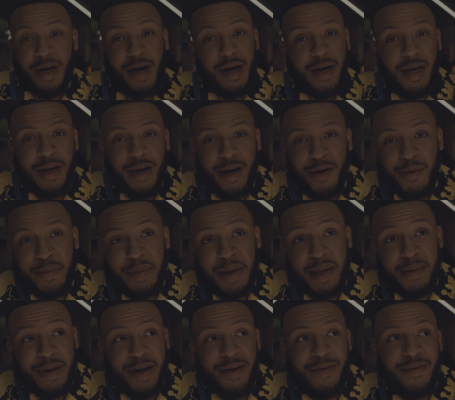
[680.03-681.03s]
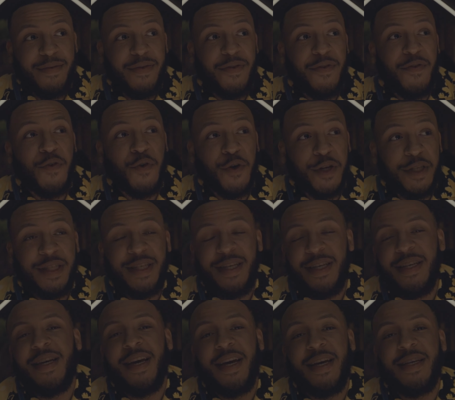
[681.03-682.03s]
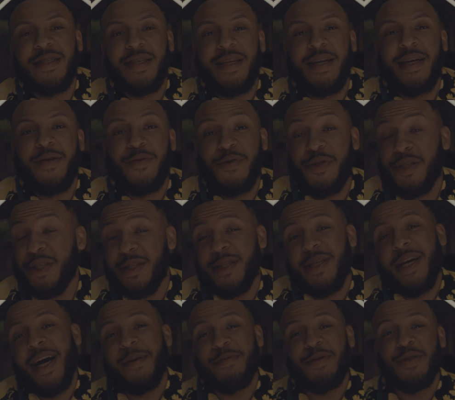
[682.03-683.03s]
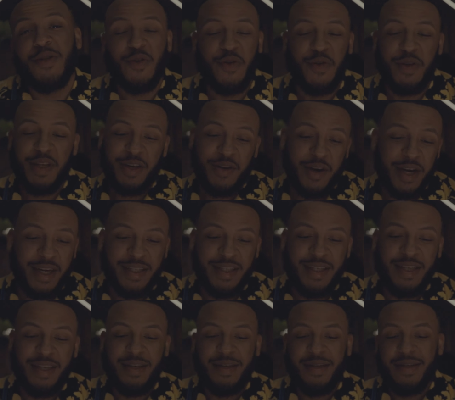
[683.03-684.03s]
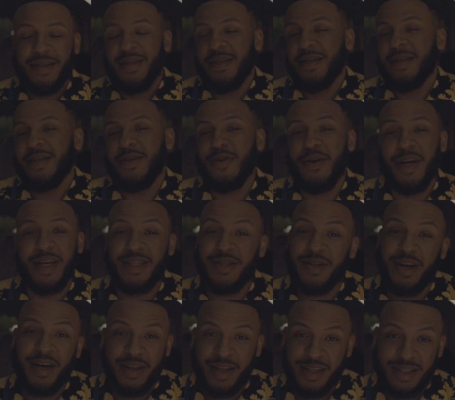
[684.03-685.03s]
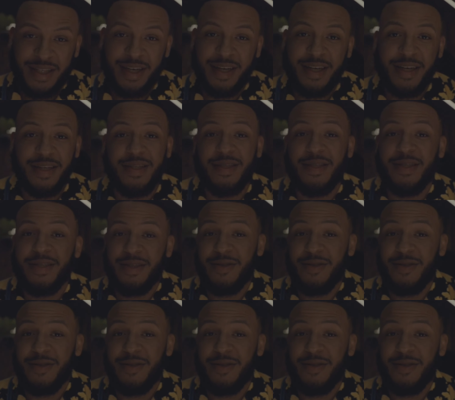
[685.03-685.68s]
All in all, we made about 14K today, which is absolutely crazy. You guys saw the tickets.